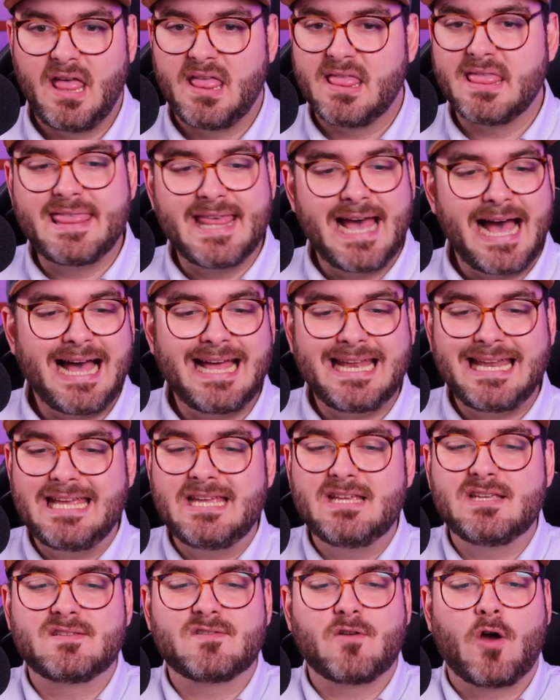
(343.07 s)
That
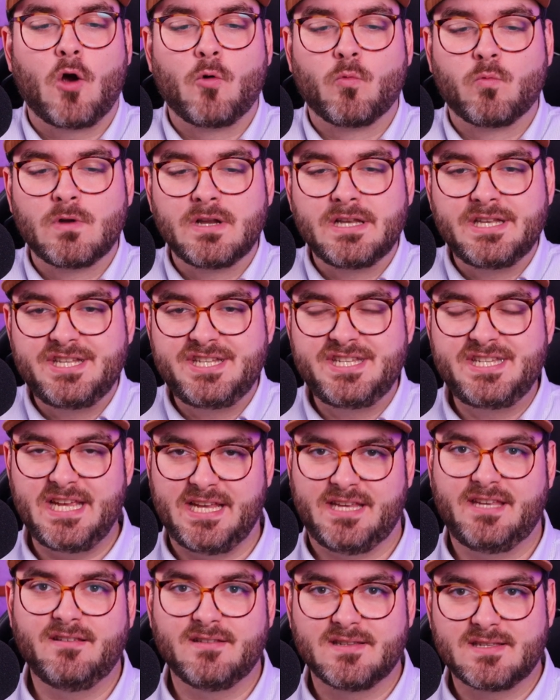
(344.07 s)
is a
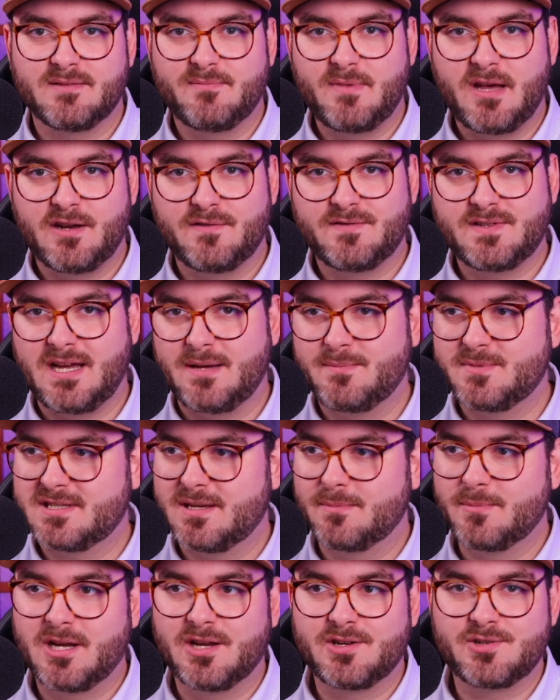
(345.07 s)
ridiculous amount of time.
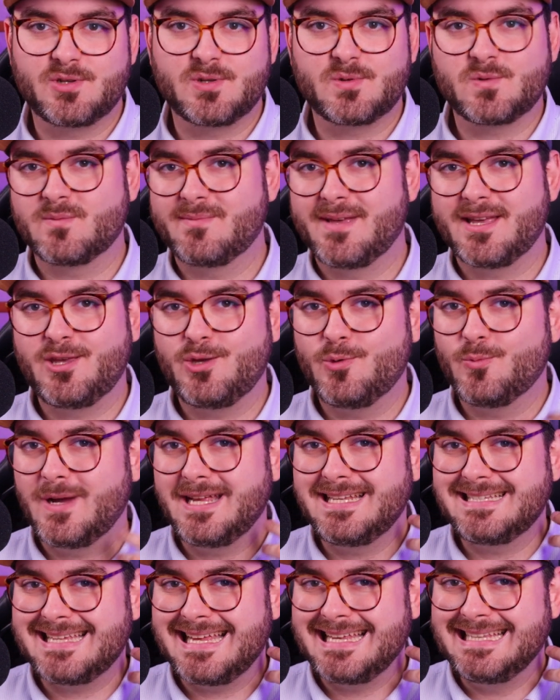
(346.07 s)
Some countries will make you
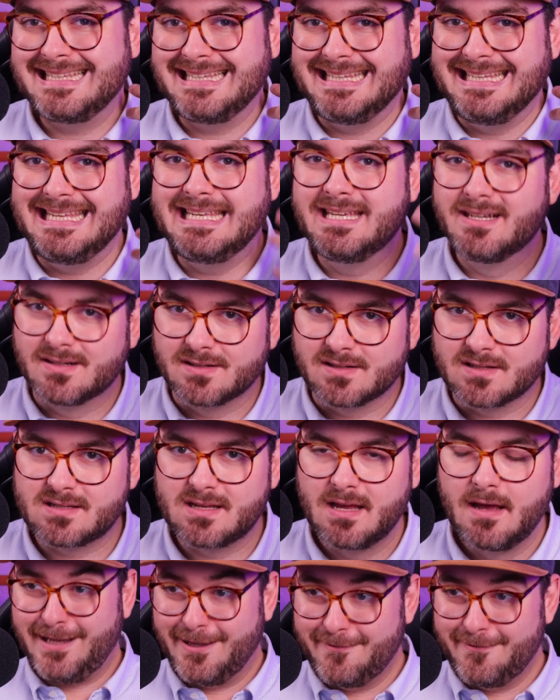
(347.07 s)
wait 10 years.